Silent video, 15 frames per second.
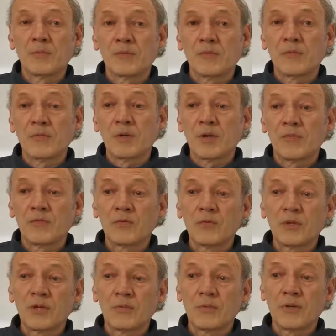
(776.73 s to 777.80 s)
So we have
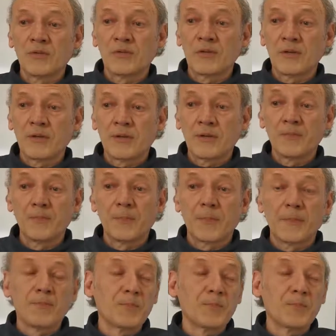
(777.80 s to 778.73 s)
nuclear waste there.